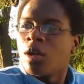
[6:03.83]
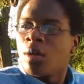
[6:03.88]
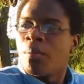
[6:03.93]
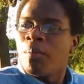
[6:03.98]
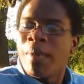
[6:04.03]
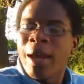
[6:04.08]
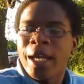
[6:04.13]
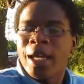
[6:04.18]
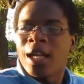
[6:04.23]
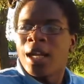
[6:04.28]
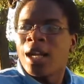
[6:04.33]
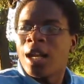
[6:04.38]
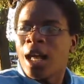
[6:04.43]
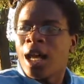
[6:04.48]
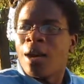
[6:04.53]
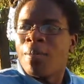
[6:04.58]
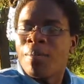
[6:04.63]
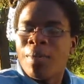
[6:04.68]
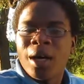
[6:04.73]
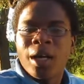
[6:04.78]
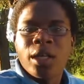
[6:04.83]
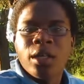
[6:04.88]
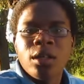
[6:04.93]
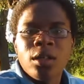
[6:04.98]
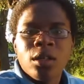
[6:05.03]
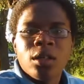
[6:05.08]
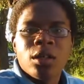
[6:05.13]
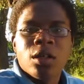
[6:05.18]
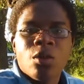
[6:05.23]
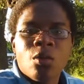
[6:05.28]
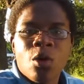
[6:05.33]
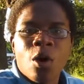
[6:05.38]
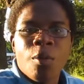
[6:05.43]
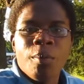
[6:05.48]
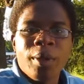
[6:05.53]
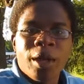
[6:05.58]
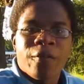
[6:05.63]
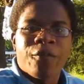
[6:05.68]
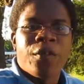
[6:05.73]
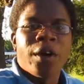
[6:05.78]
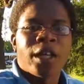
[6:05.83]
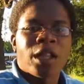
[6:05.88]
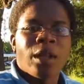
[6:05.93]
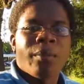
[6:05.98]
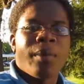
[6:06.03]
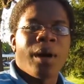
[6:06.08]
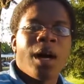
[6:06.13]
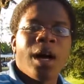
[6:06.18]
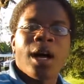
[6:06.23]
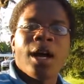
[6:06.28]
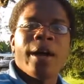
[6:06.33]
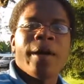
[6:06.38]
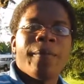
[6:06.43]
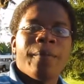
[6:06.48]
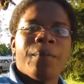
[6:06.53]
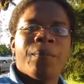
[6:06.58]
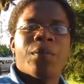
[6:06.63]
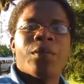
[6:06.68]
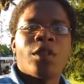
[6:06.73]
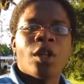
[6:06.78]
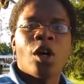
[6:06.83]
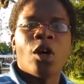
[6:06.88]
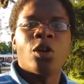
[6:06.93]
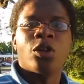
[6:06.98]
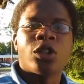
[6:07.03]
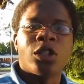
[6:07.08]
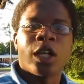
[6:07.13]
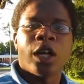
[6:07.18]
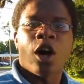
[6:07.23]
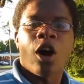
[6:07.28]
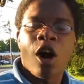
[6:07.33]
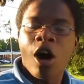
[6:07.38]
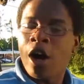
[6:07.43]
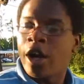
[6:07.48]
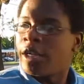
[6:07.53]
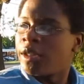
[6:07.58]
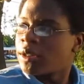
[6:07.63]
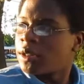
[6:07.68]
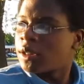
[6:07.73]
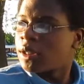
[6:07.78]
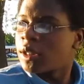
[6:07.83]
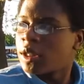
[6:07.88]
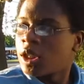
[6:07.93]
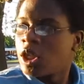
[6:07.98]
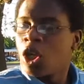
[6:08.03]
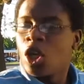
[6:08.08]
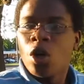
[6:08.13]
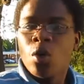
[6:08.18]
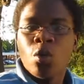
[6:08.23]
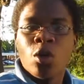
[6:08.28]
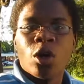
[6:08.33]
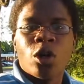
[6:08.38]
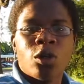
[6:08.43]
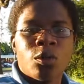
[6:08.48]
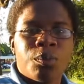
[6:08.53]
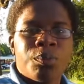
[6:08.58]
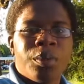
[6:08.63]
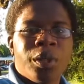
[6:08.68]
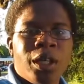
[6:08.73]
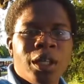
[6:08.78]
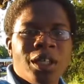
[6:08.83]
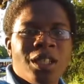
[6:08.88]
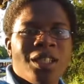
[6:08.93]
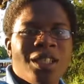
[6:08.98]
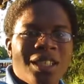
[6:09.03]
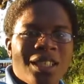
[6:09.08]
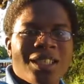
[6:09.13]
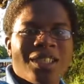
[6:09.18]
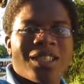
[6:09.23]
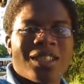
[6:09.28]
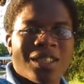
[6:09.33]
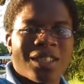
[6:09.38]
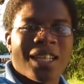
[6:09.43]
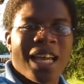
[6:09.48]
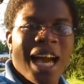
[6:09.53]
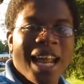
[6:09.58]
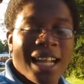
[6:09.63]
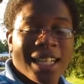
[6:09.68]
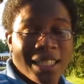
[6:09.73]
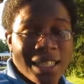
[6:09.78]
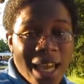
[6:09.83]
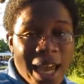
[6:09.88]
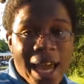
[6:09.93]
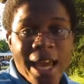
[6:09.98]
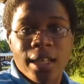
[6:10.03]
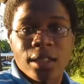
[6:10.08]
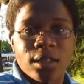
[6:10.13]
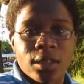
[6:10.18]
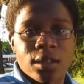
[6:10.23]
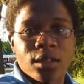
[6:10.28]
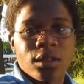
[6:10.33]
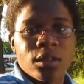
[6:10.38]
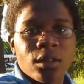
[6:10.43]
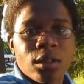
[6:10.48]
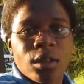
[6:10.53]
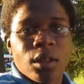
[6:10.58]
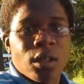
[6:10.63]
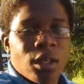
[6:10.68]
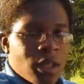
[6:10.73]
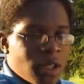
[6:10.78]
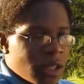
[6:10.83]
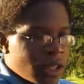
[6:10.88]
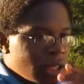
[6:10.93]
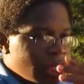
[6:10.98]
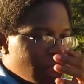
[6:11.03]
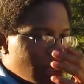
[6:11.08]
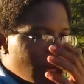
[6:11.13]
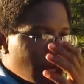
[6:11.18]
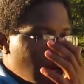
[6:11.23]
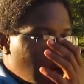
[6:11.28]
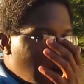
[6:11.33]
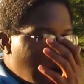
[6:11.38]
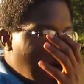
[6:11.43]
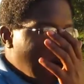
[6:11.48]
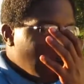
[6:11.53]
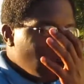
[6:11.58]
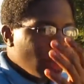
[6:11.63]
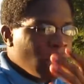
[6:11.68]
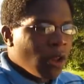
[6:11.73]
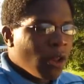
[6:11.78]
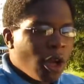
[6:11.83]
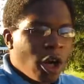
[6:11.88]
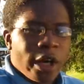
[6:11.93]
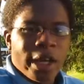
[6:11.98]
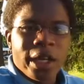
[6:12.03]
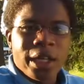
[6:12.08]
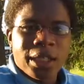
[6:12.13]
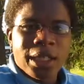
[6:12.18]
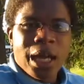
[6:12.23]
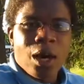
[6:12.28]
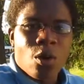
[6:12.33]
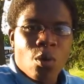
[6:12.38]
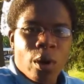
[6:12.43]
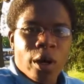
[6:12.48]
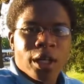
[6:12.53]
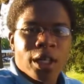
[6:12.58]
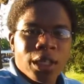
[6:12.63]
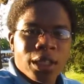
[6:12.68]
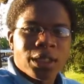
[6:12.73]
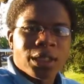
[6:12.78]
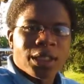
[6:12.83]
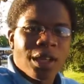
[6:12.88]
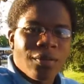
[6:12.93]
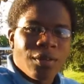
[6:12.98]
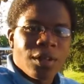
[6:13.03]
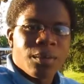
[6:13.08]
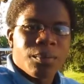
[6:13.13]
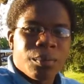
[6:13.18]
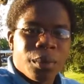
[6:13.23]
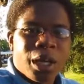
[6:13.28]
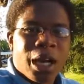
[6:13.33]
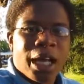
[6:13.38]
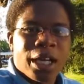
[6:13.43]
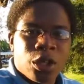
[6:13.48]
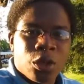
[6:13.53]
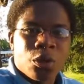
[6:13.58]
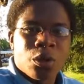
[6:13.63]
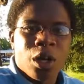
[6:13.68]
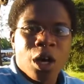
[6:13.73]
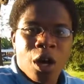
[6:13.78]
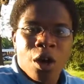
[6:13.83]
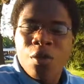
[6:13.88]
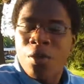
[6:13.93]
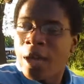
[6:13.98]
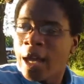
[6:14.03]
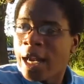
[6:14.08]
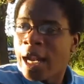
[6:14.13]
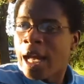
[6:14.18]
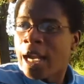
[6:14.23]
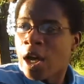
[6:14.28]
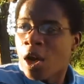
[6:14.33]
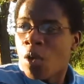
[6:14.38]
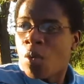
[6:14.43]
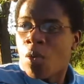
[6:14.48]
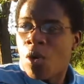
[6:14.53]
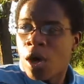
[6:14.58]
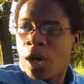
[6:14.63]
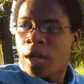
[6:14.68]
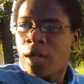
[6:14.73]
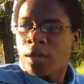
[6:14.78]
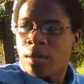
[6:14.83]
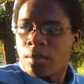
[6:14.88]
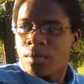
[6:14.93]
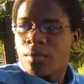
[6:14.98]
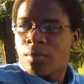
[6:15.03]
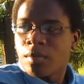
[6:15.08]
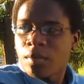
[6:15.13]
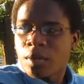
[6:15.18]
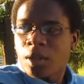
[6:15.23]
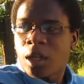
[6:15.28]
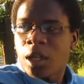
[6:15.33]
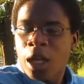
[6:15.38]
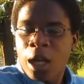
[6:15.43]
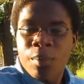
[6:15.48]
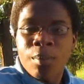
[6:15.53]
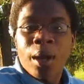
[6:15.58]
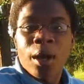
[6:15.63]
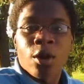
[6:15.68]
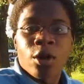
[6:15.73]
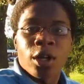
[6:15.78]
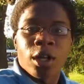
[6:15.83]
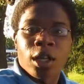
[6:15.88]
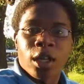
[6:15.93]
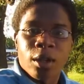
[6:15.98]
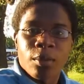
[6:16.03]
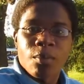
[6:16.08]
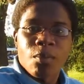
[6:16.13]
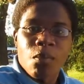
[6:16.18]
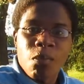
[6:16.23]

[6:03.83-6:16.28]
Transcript: making a lot of money won't be affected by it, those that aren't will be kind of taxed. I don't know the in and out workings of it, but I do know that I don't want it, and I'm not going to get it.